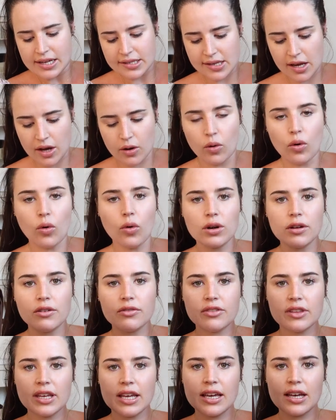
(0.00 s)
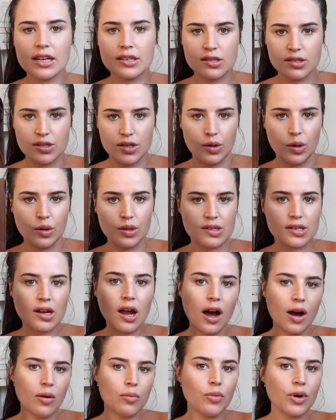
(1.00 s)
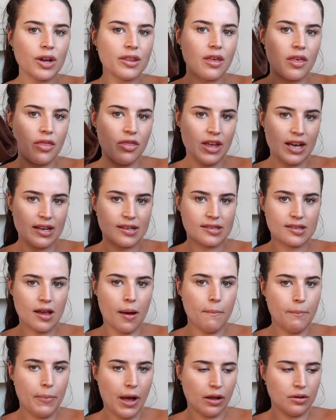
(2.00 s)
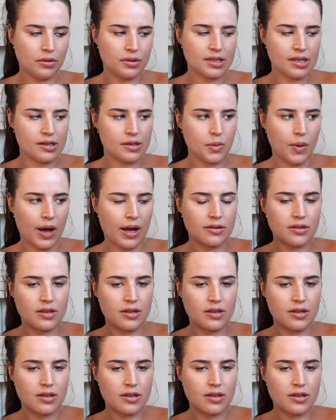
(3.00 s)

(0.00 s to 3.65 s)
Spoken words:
So all of the suits come with this belt as well.